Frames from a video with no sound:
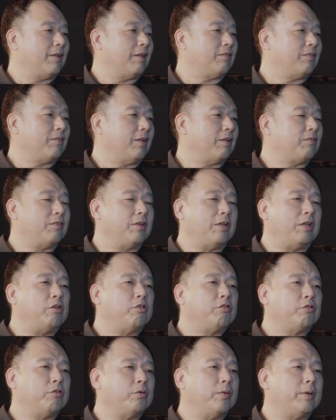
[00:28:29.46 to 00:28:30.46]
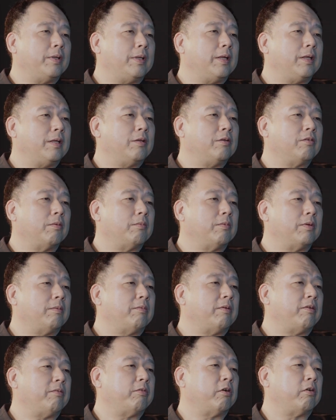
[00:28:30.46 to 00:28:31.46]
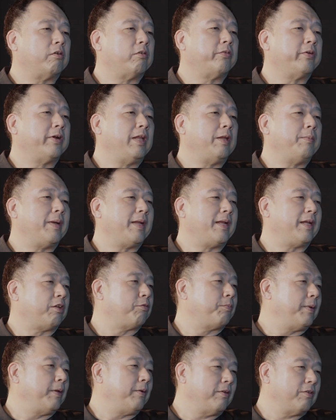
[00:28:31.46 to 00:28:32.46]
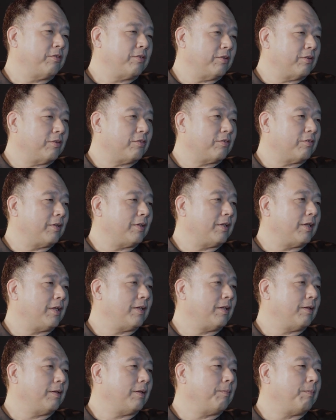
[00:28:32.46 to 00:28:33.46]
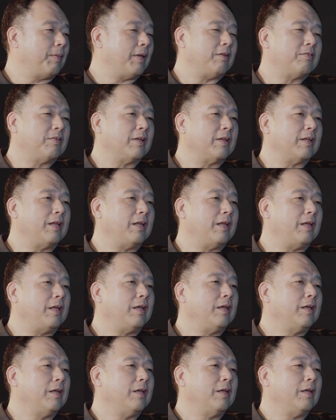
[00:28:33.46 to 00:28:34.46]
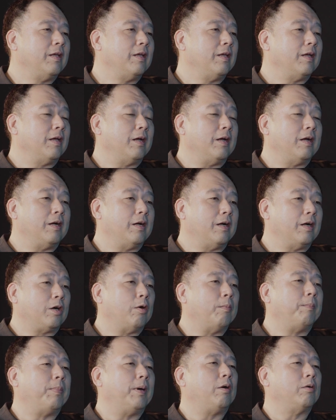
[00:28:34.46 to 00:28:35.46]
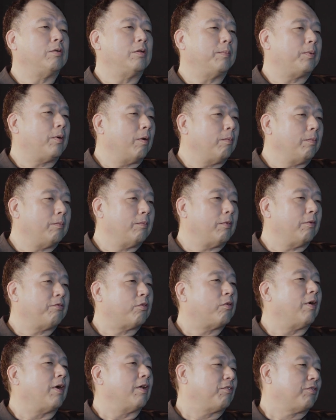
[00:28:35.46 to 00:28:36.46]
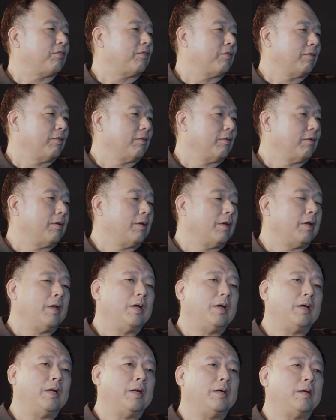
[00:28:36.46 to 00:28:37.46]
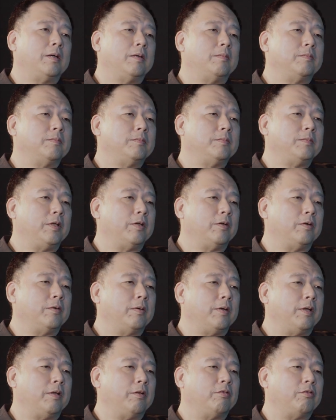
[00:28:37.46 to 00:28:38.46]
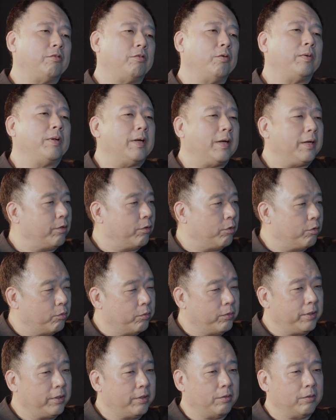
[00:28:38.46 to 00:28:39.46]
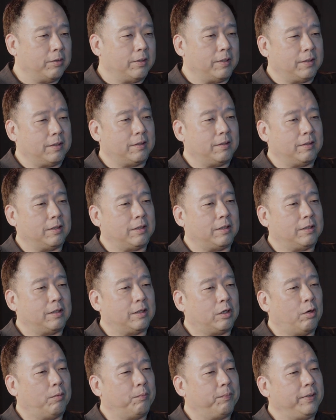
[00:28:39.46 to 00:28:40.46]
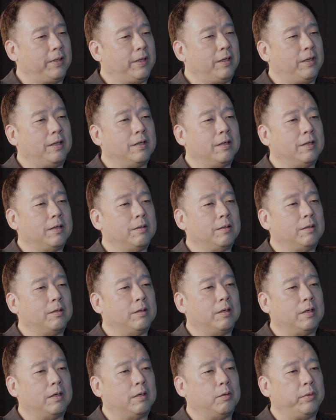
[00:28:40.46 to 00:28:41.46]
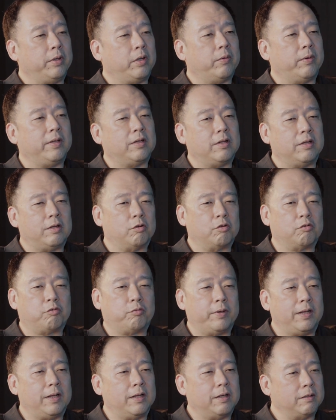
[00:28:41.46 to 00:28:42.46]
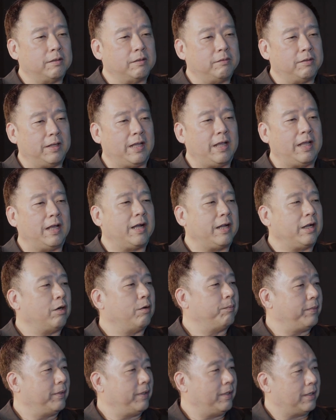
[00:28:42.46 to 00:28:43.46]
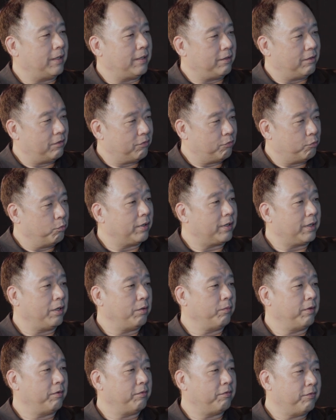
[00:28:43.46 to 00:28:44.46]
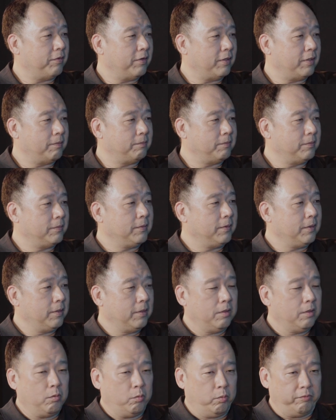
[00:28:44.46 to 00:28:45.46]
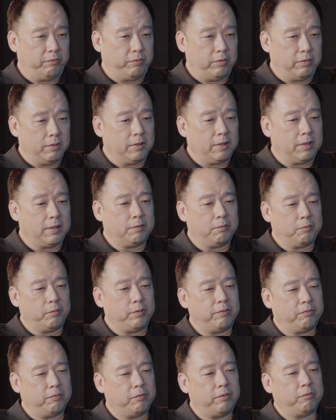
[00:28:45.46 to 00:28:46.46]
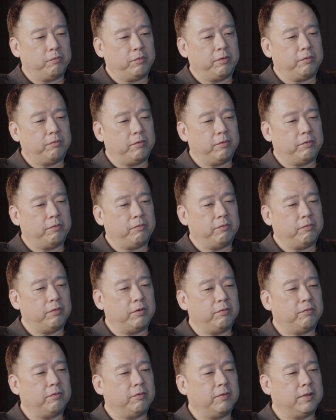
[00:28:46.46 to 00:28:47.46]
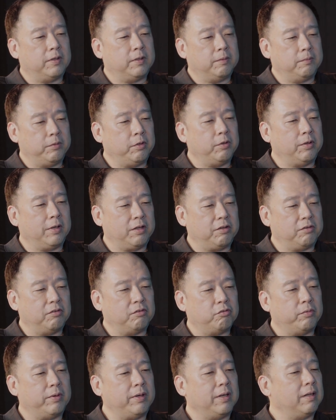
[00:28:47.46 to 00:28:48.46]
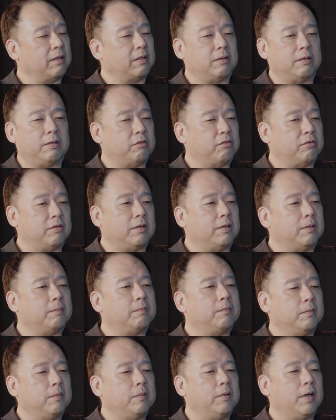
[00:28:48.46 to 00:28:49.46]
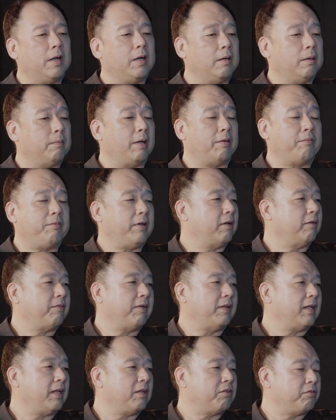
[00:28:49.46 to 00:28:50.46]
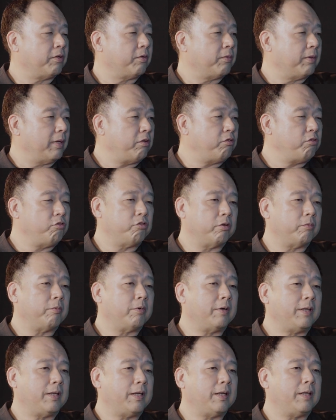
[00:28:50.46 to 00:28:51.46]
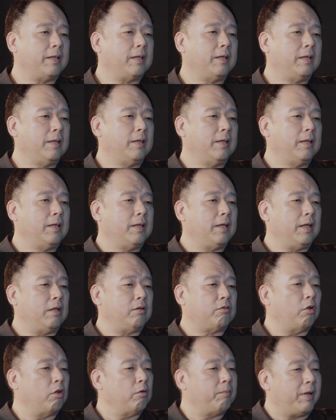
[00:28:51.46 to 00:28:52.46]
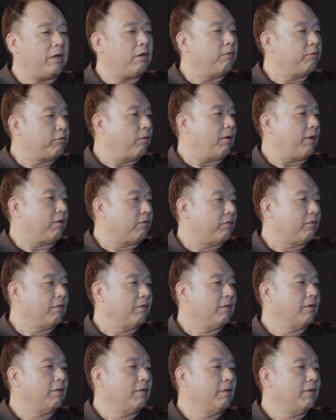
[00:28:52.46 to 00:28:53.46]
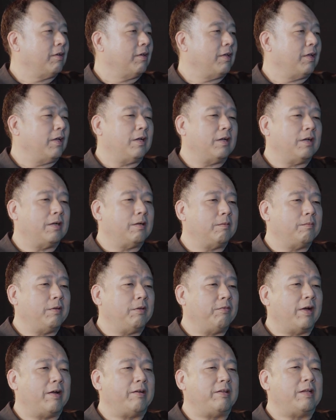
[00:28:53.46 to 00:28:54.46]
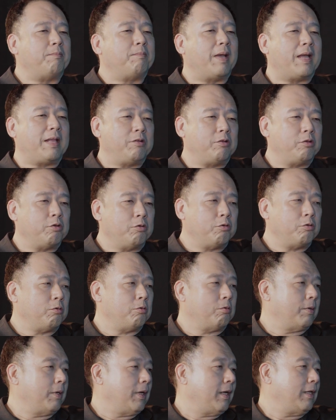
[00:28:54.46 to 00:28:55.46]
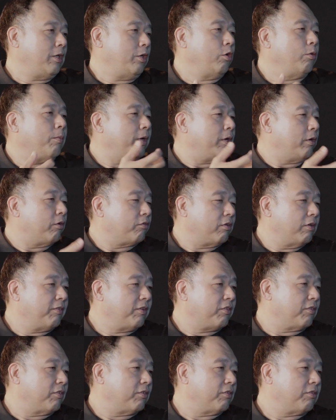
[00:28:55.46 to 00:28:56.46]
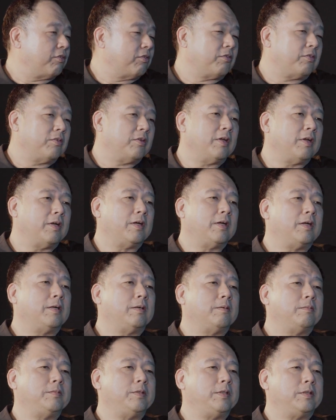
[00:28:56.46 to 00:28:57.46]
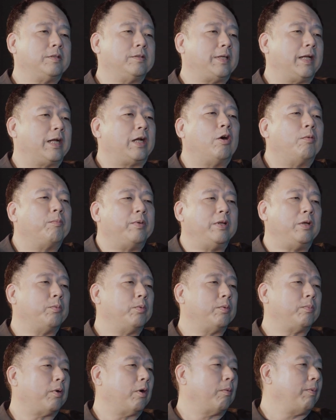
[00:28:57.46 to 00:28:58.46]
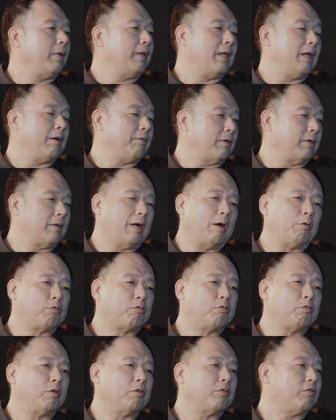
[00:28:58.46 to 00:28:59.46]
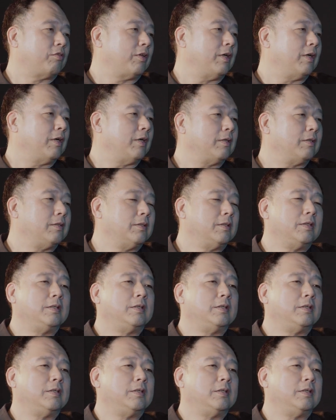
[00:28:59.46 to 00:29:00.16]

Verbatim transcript: that's that's the issue. And then some of them have got really bad experiences, and then they basically uh, compound the problem of trust. Um, you know, as you and I know, you know the the, the company uh, uh we created in Australia, the AI company that is working with um, with, uh, with, with with with with uh, you guys in Sri Lanka is. Um, having a fantastic relationship, right? And it's all a matter of trust. Um, if I hadn't met you and knew about your services, um, you know that company would probably never outsource their